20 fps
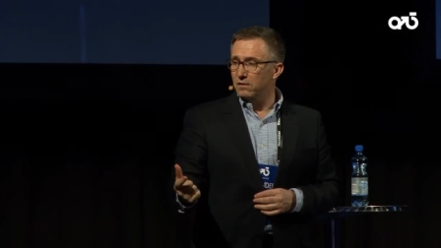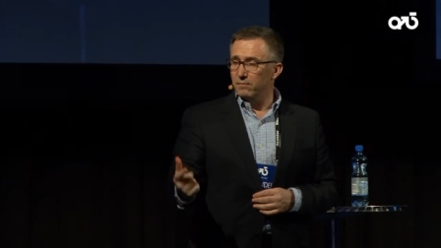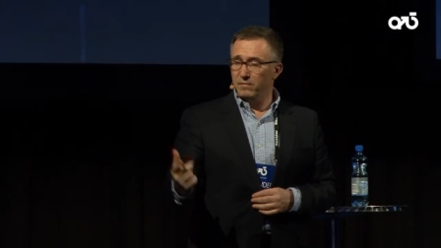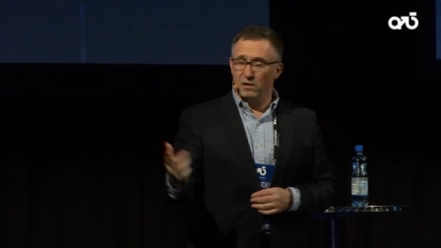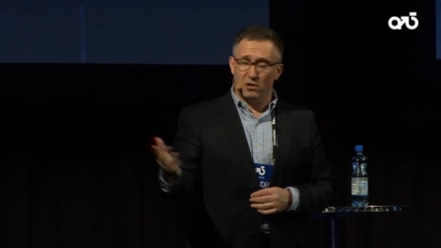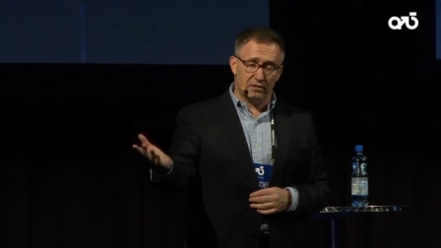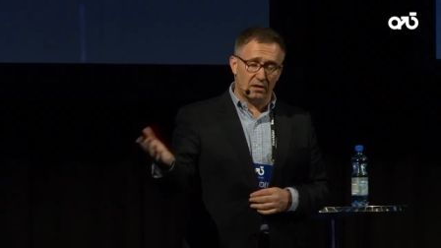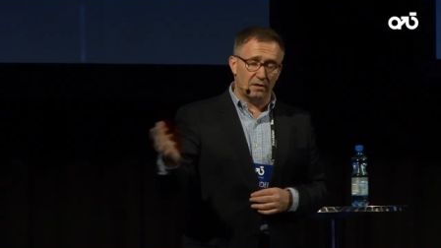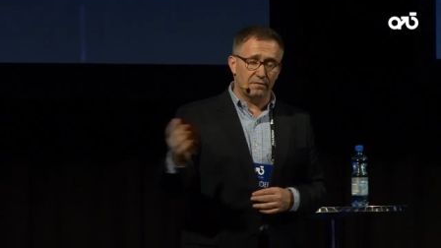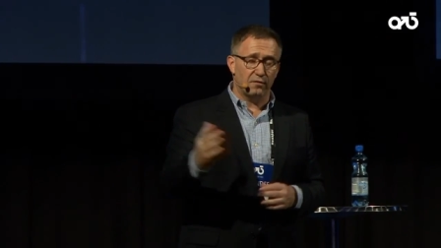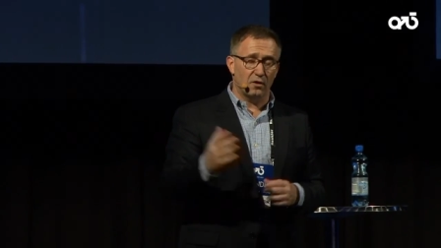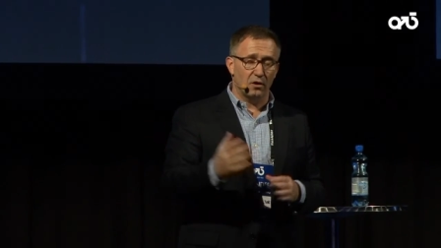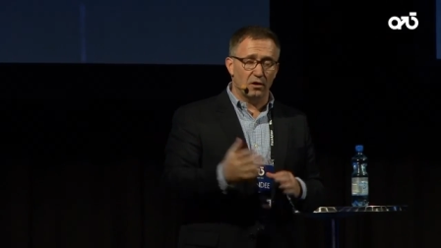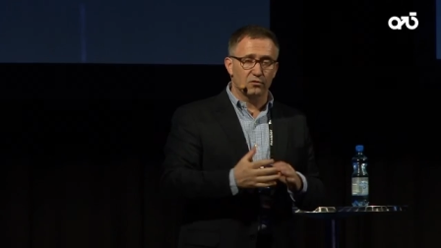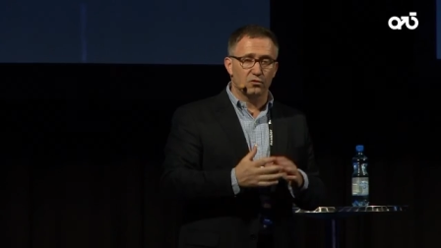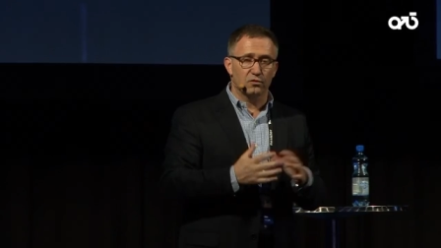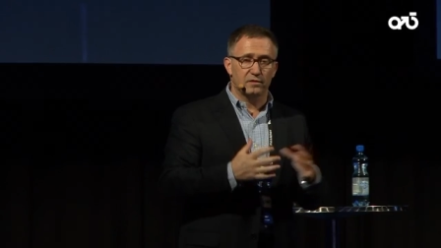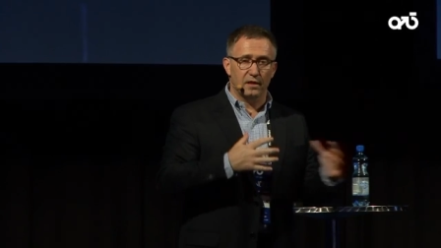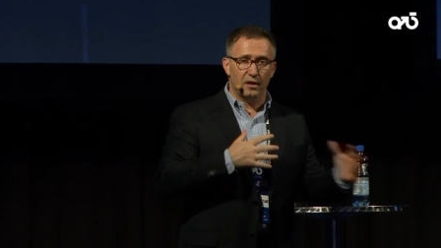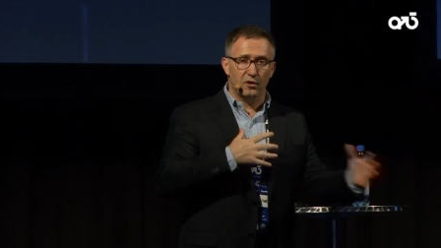because I
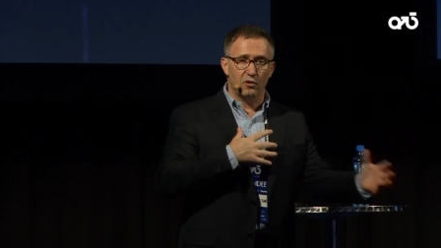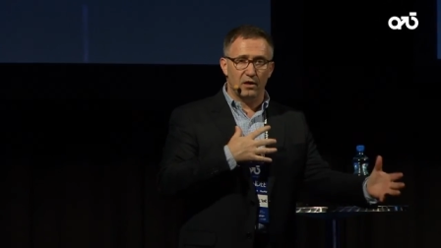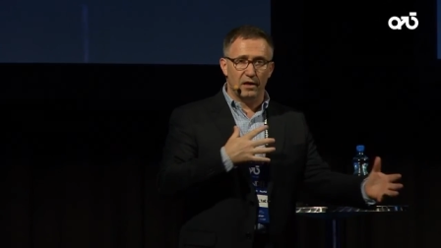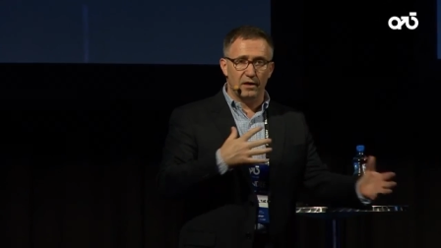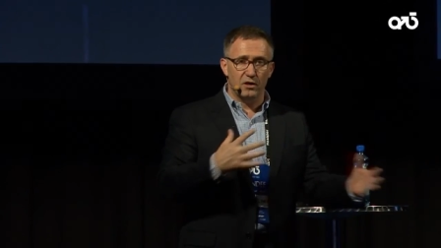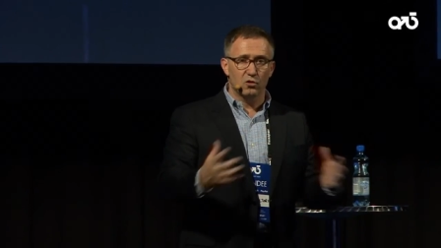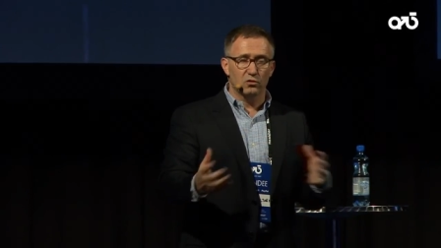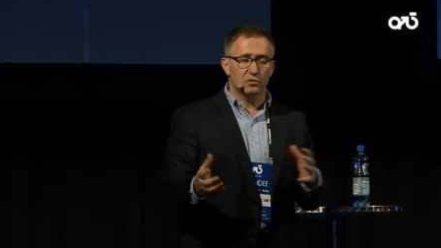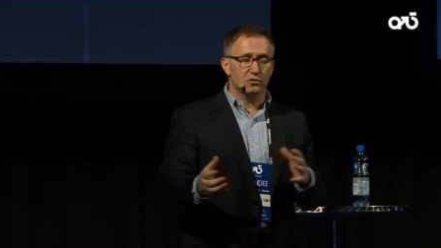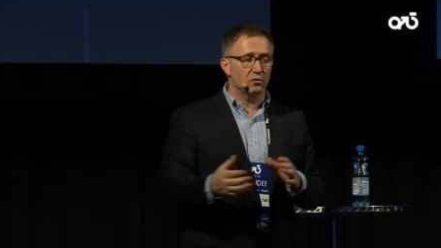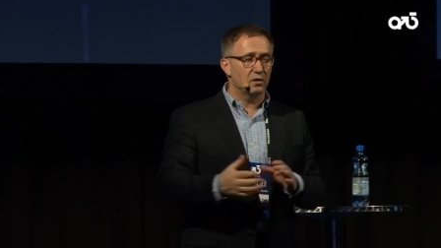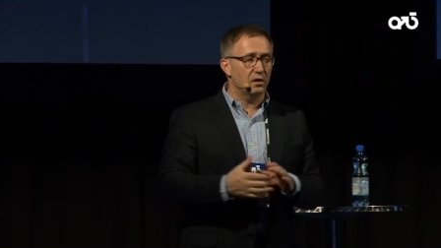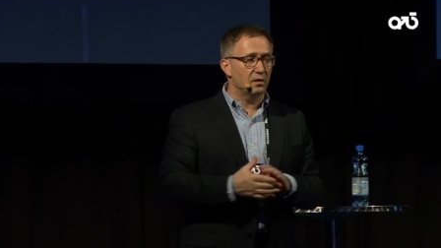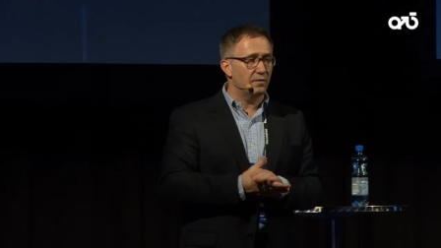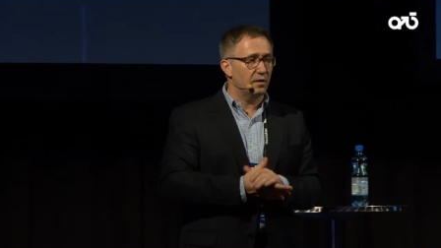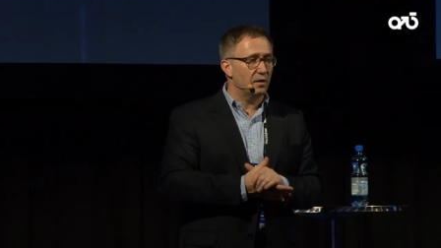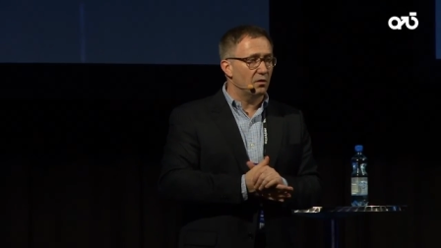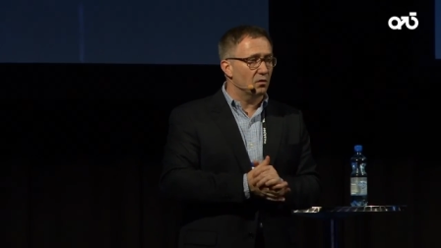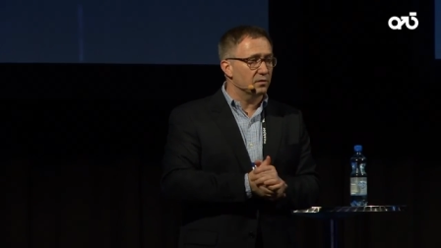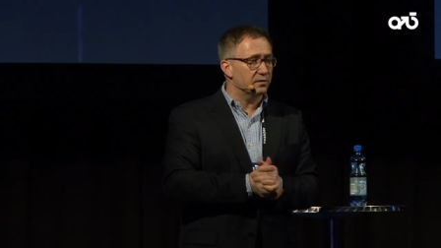forgot to tell you, I used to live
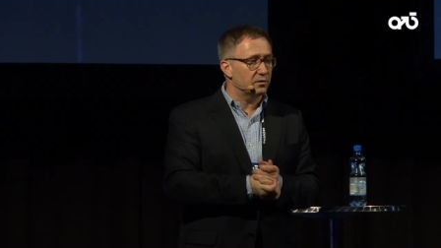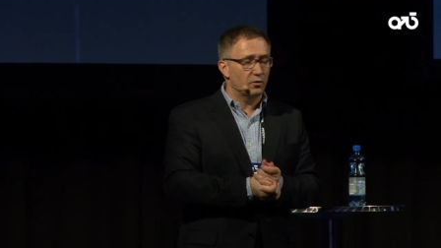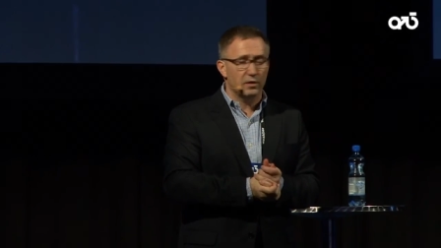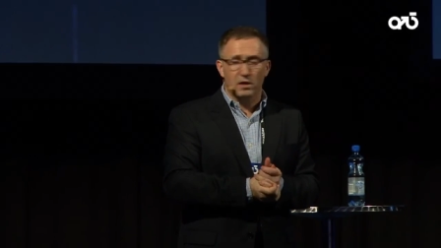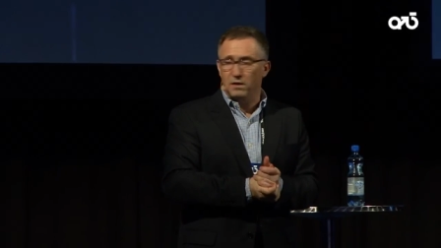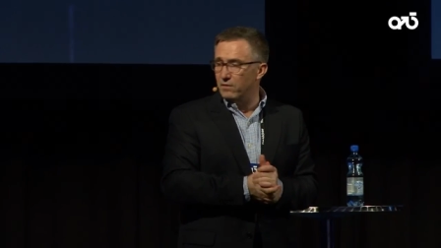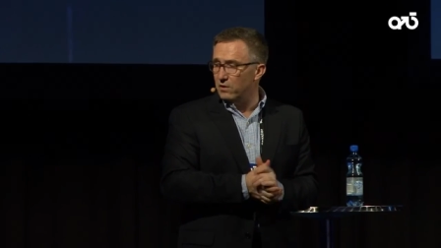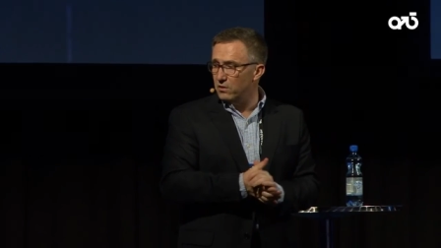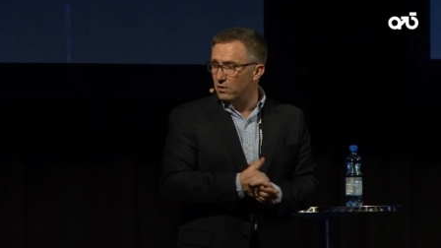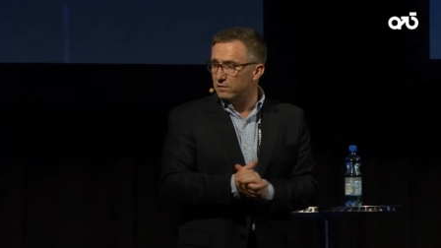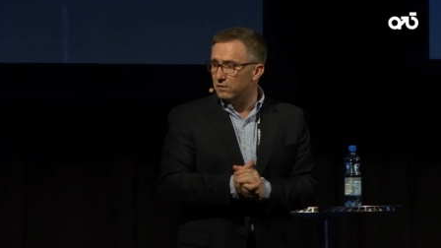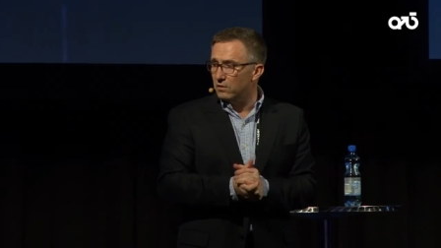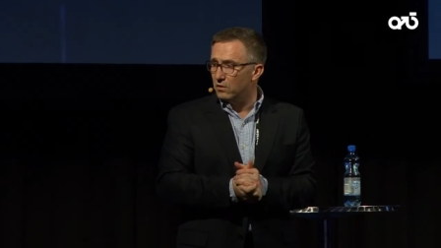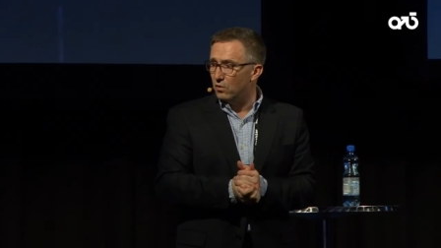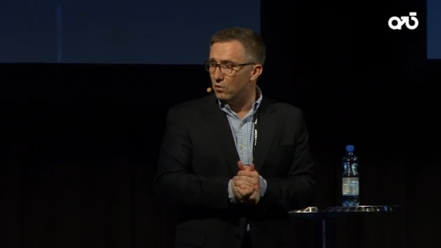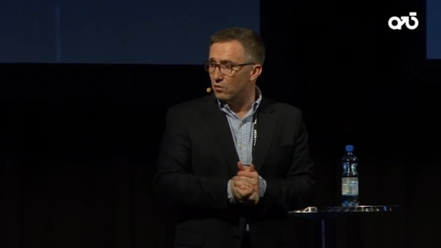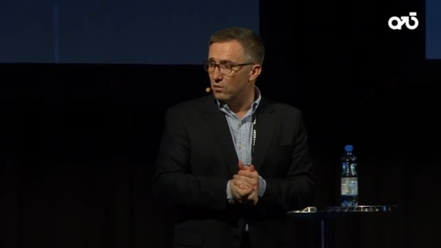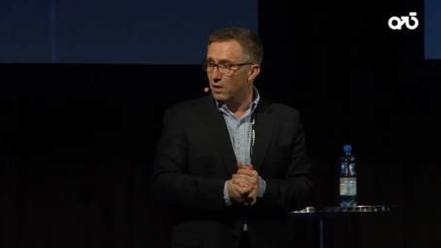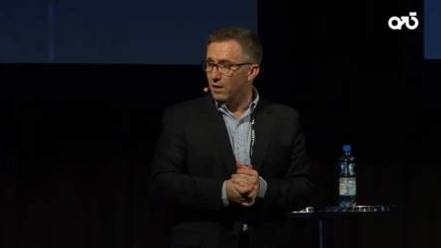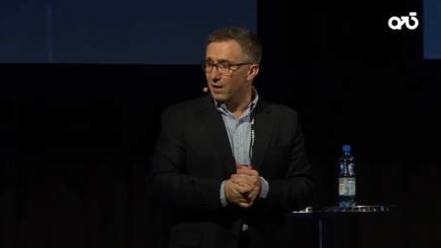here also 11 years
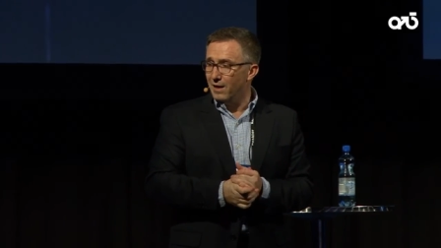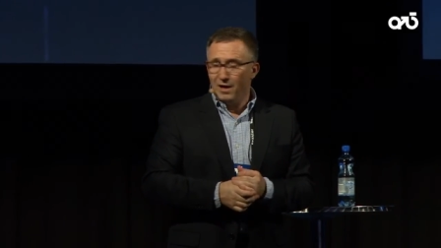ago,